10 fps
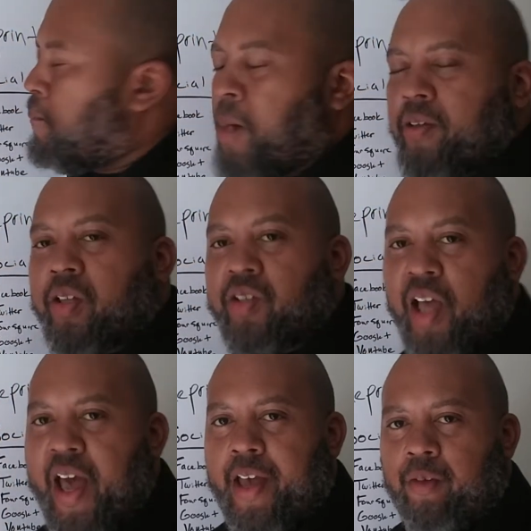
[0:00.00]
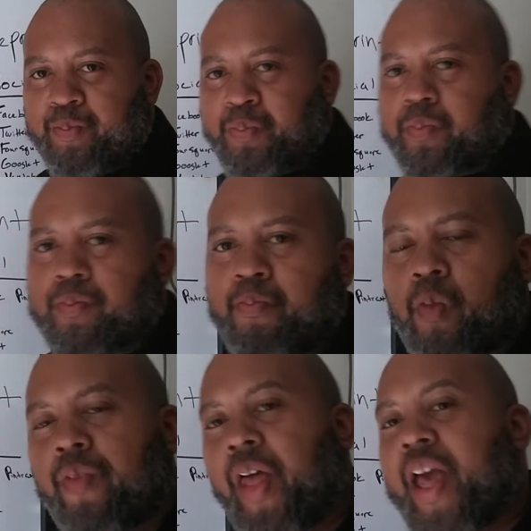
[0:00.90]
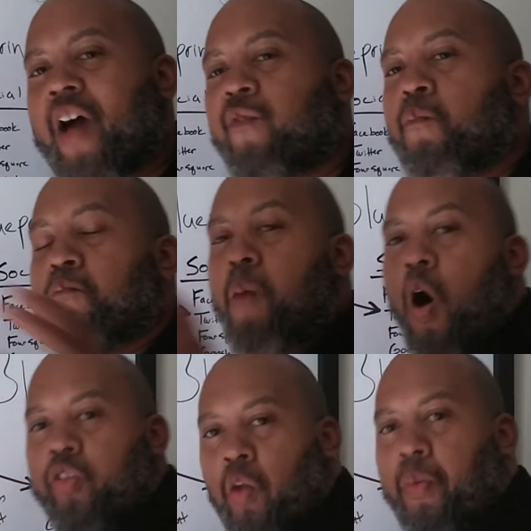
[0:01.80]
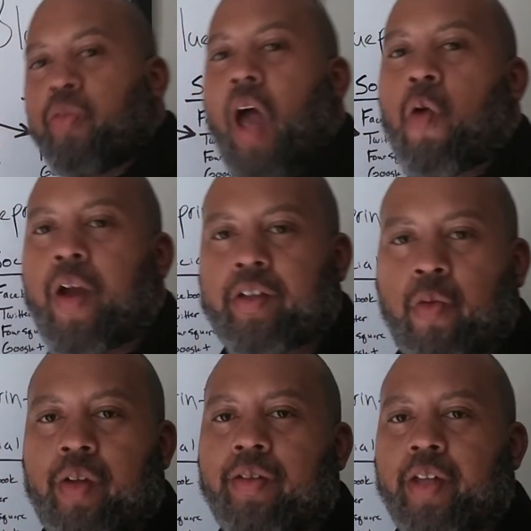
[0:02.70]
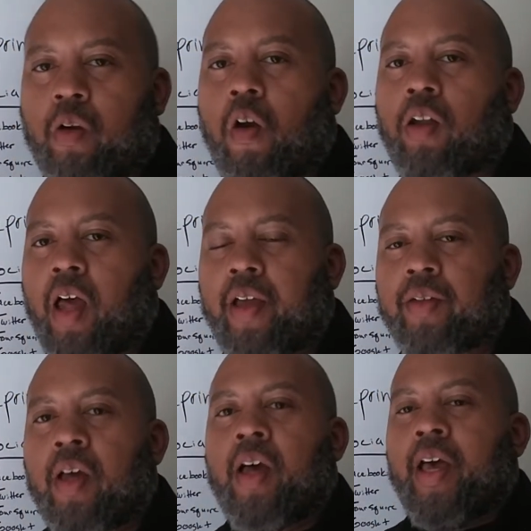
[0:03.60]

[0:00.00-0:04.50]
But today, they have multiple directories that are online.